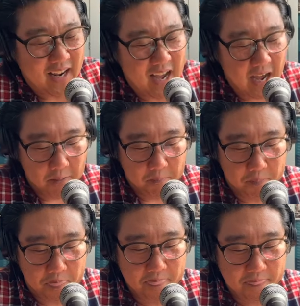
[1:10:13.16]

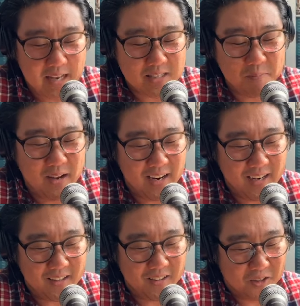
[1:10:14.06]
that's
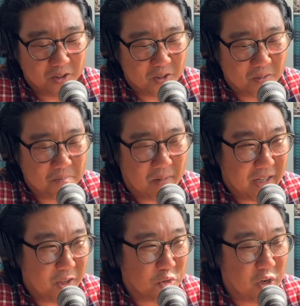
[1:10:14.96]
my little
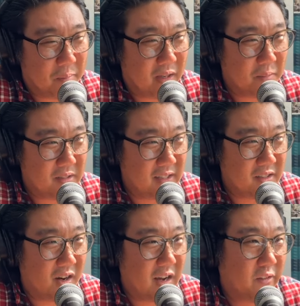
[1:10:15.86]
minor trauma llama ding
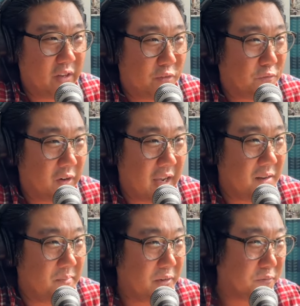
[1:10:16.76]
dong. I'll never forget
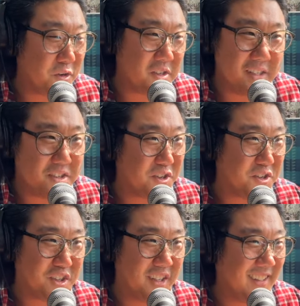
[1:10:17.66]
it. My first
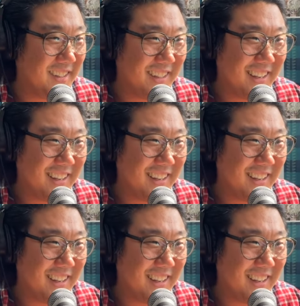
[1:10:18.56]
insertion.